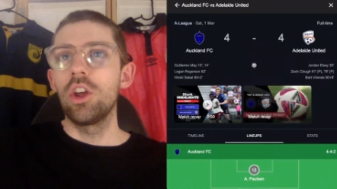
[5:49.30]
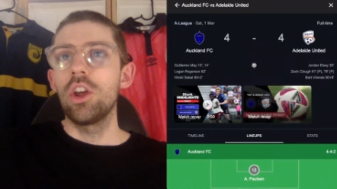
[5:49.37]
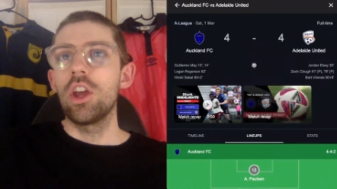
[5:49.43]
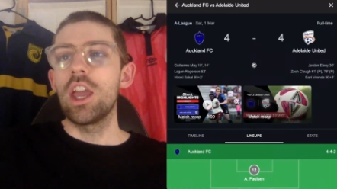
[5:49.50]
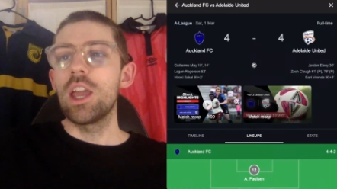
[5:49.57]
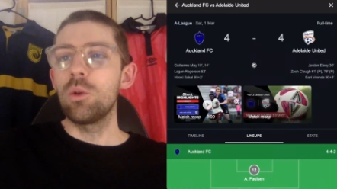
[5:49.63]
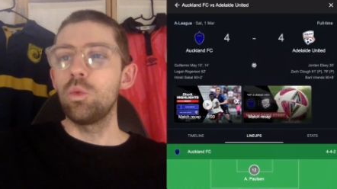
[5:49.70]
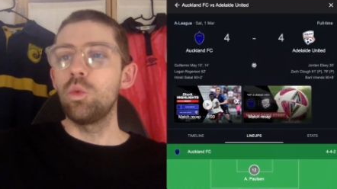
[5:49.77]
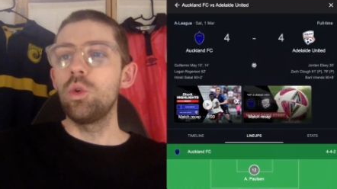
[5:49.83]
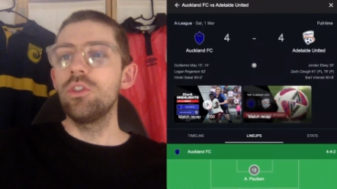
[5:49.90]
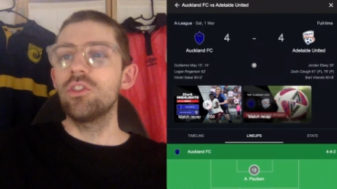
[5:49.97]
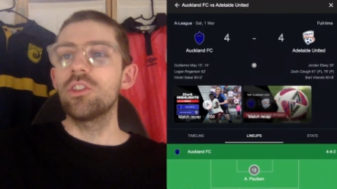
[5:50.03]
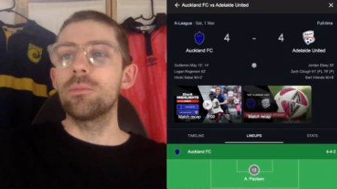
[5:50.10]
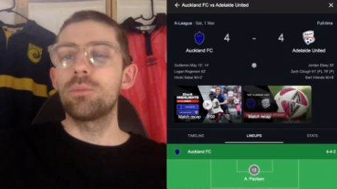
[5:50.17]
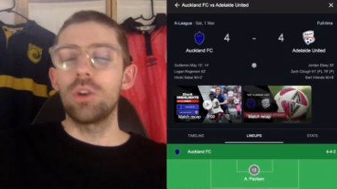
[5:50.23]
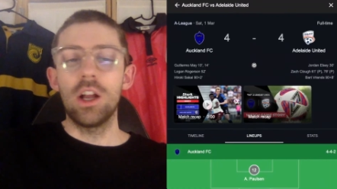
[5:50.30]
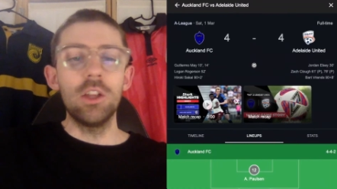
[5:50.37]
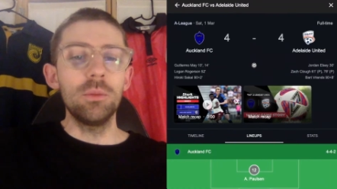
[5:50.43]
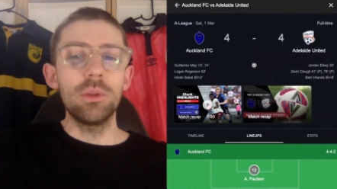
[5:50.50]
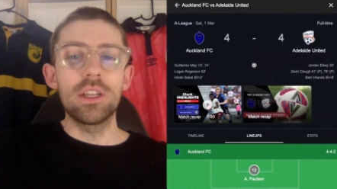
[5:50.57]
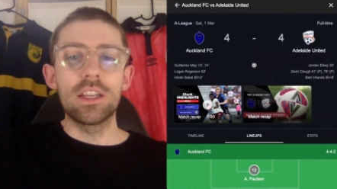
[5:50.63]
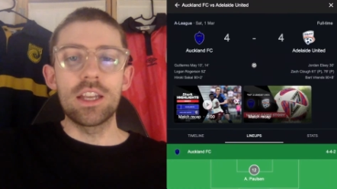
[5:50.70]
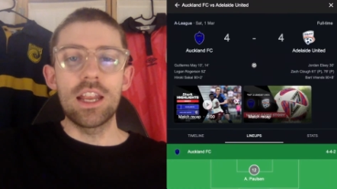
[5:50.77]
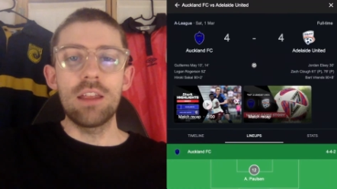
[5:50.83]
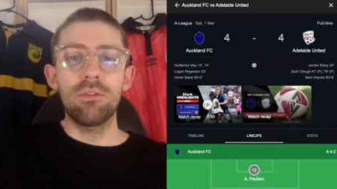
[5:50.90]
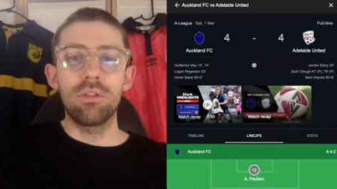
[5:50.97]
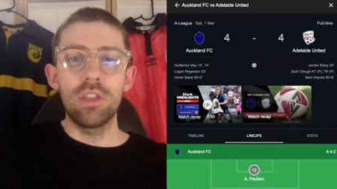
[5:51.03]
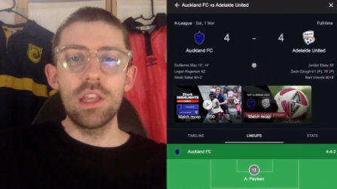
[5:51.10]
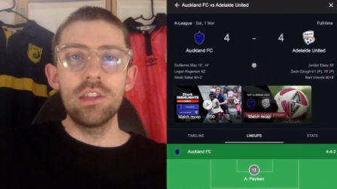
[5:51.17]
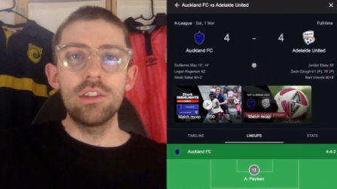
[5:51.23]
it wouldn't surprise me if
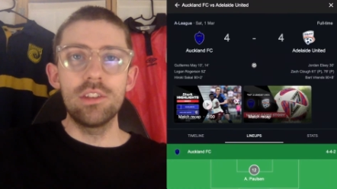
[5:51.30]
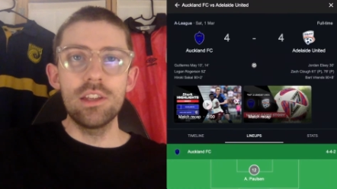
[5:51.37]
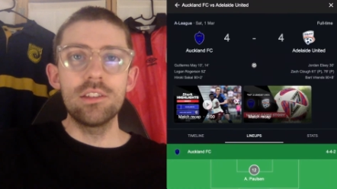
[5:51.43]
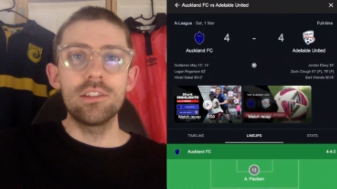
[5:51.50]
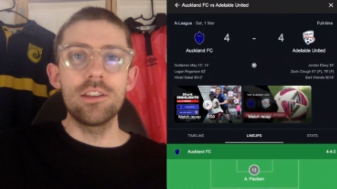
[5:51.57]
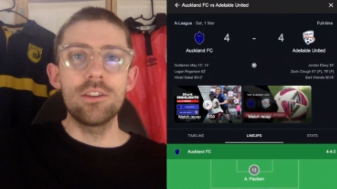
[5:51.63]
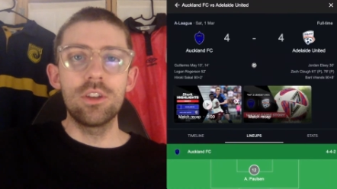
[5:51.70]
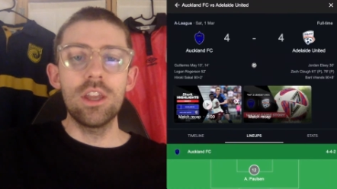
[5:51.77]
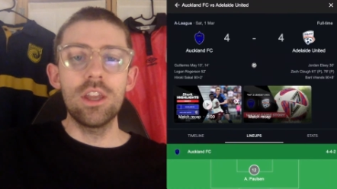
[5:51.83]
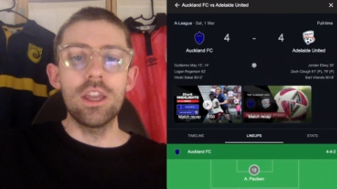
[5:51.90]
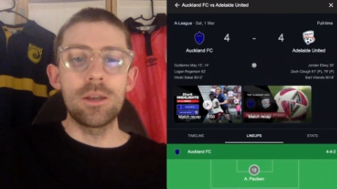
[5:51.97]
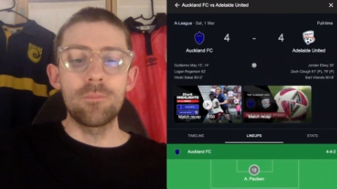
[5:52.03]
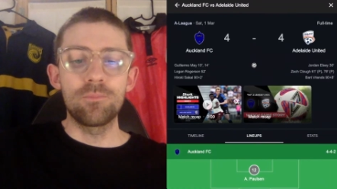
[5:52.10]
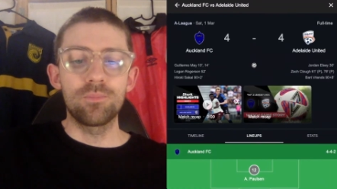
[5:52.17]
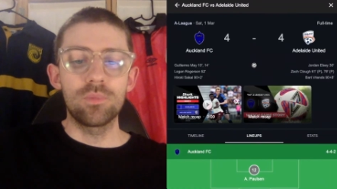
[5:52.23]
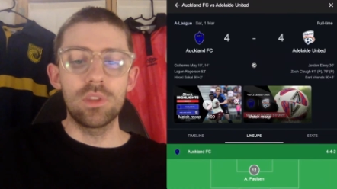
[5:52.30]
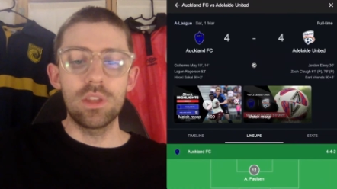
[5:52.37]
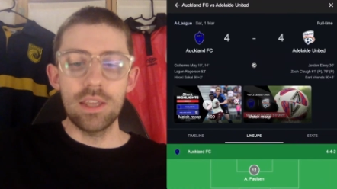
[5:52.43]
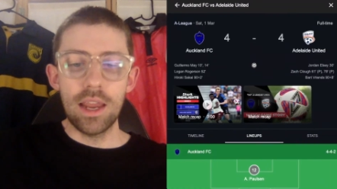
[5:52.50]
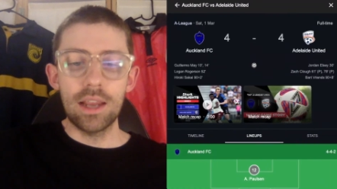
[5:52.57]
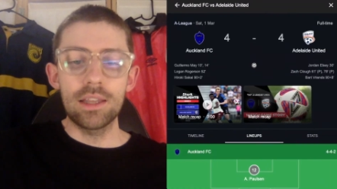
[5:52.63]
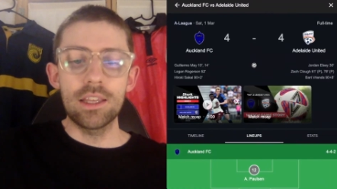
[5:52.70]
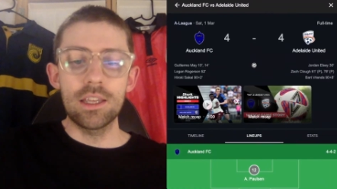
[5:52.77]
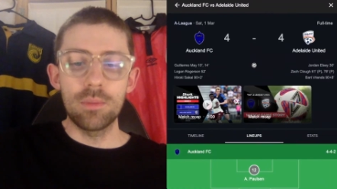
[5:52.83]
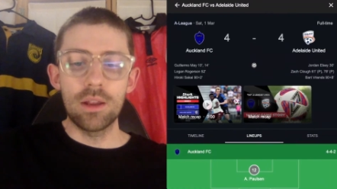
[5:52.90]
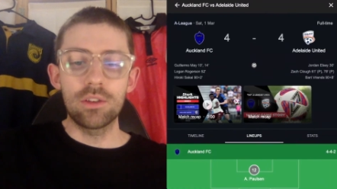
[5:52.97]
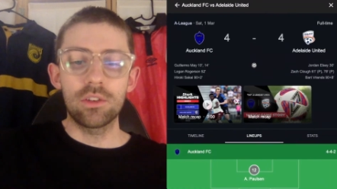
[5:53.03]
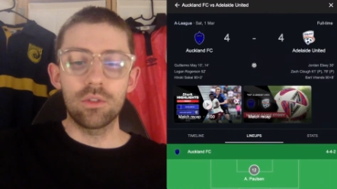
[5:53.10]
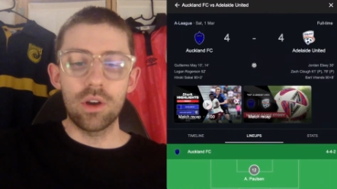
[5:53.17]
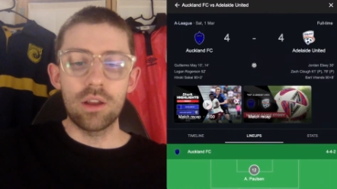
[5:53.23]
this is indeed the A-League Men's
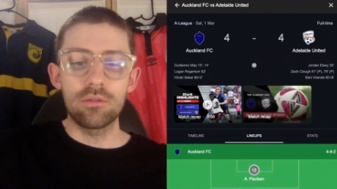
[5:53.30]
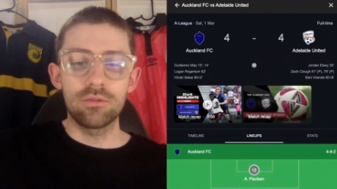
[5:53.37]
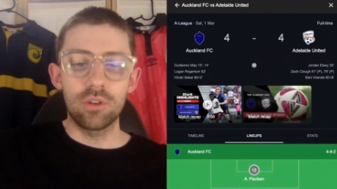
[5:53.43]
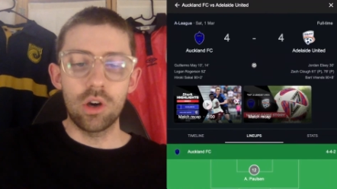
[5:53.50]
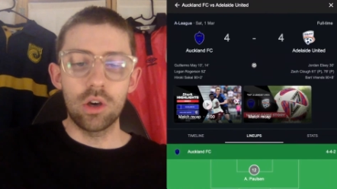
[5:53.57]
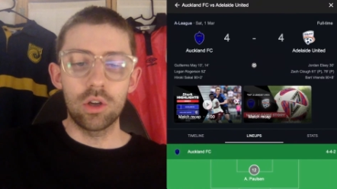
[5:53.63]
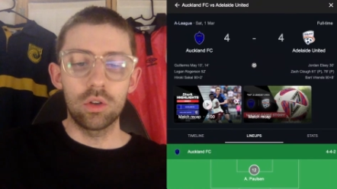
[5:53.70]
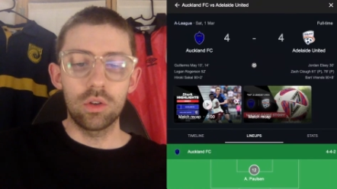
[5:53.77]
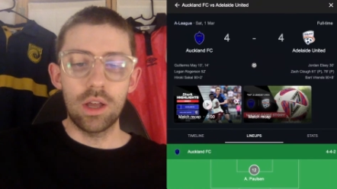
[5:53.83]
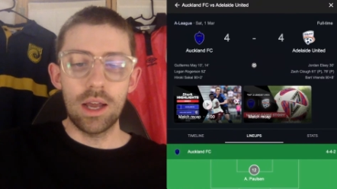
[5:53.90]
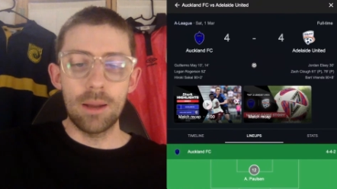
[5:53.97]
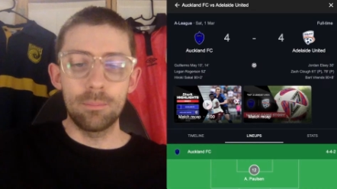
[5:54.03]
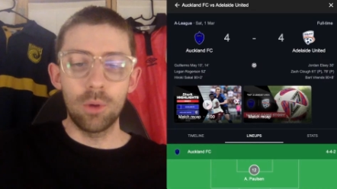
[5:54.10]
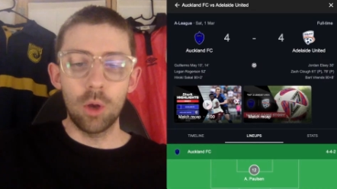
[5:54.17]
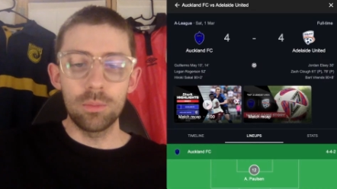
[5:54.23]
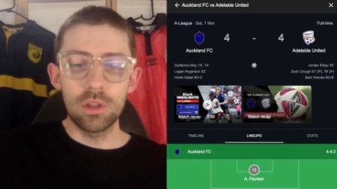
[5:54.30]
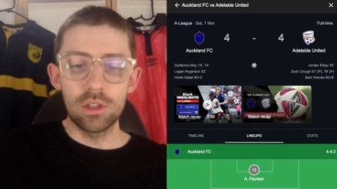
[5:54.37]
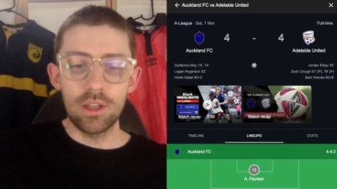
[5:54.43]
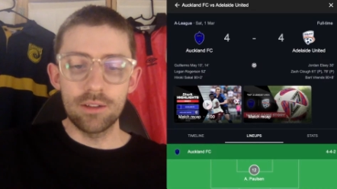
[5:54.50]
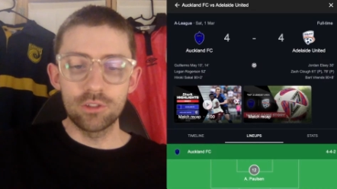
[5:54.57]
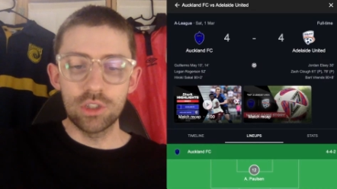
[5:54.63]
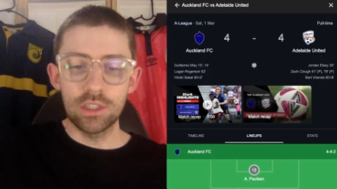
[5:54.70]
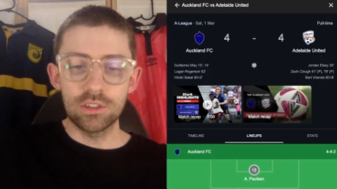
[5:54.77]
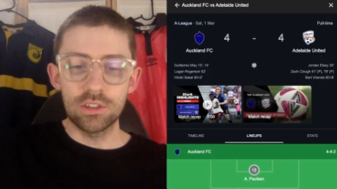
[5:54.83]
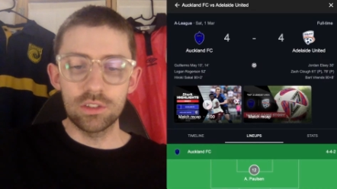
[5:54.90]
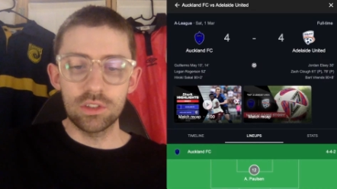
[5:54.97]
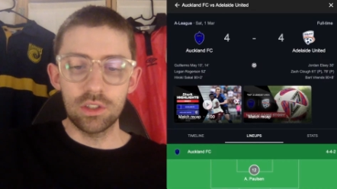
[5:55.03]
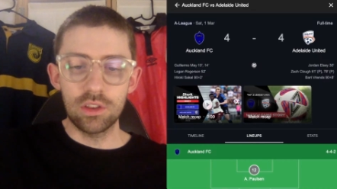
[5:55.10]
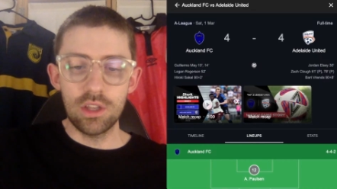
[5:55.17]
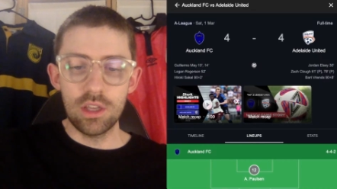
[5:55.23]
Grand Final. Bob in the live chat says, I
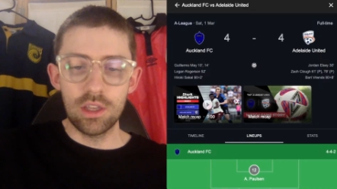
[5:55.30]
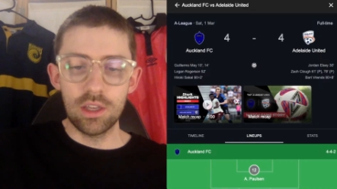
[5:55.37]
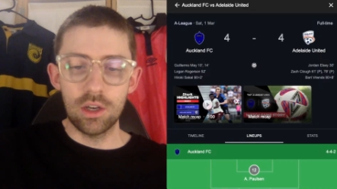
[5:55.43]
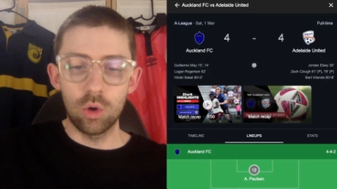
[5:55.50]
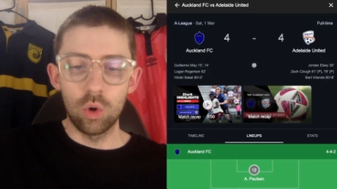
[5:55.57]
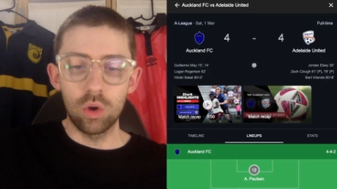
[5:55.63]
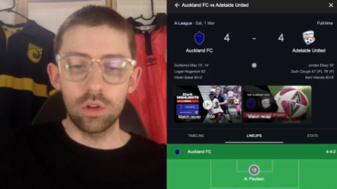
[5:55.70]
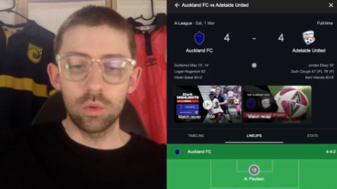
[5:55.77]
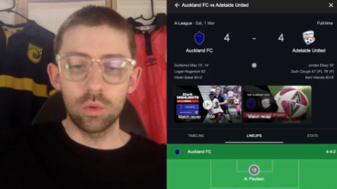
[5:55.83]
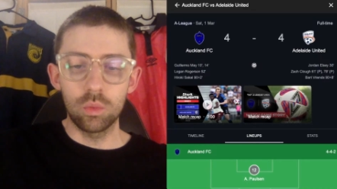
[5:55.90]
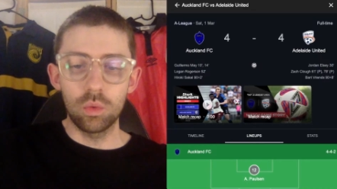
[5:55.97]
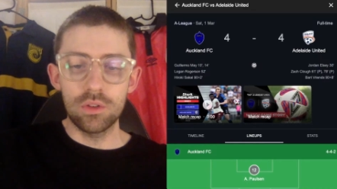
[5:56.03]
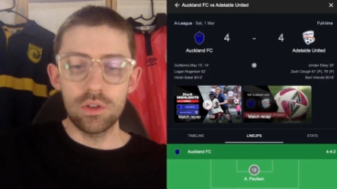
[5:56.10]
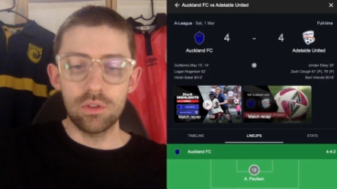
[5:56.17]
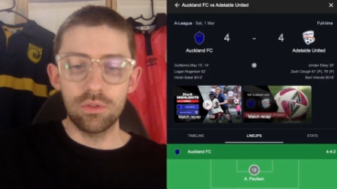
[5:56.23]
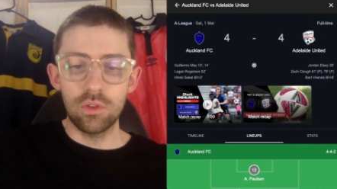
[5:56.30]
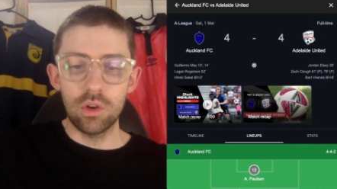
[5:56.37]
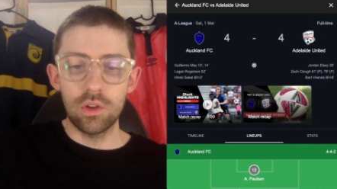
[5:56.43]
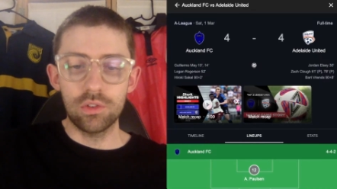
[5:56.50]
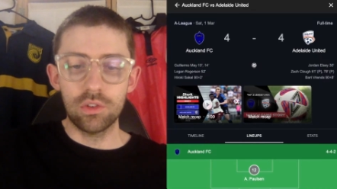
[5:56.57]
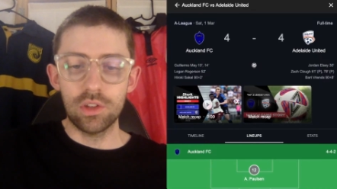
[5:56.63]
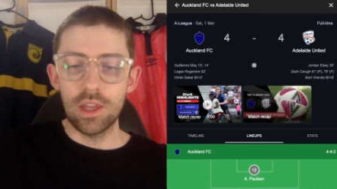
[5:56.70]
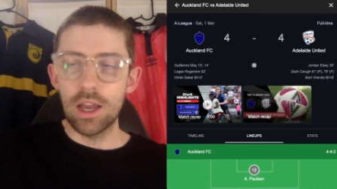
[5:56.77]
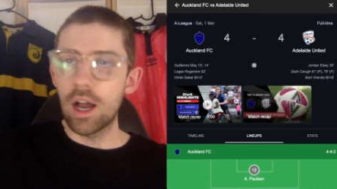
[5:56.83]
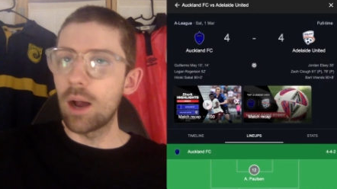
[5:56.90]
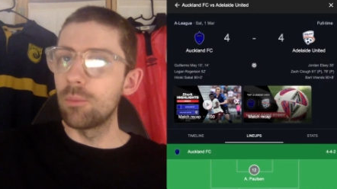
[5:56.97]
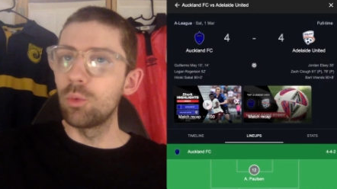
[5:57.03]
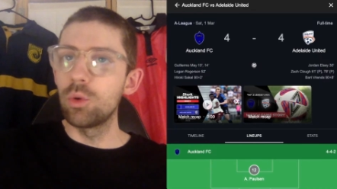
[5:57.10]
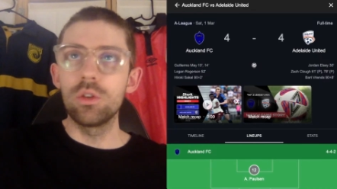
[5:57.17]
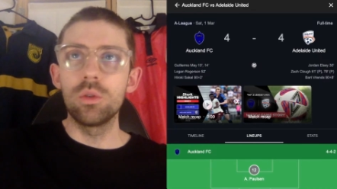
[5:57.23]
think Auckland will finish first. Yeah, I'm
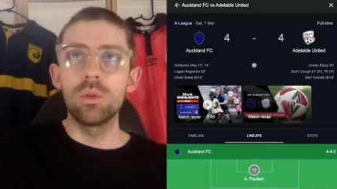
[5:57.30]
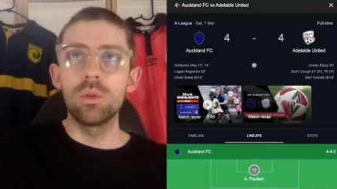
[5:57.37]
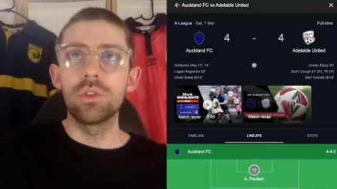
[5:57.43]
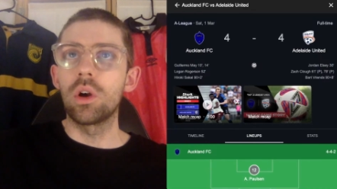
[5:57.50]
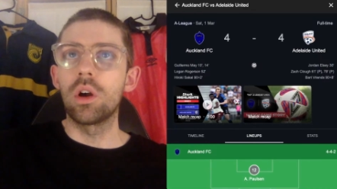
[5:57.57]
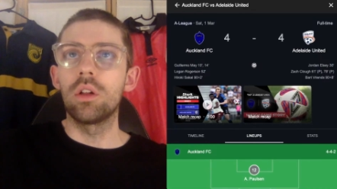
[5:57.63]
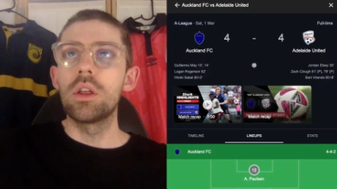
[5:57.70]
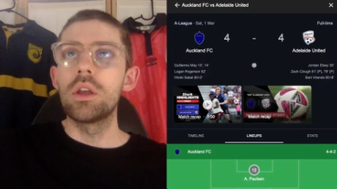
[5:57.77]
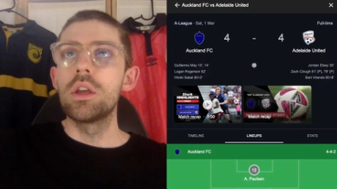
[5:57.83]
with you as well.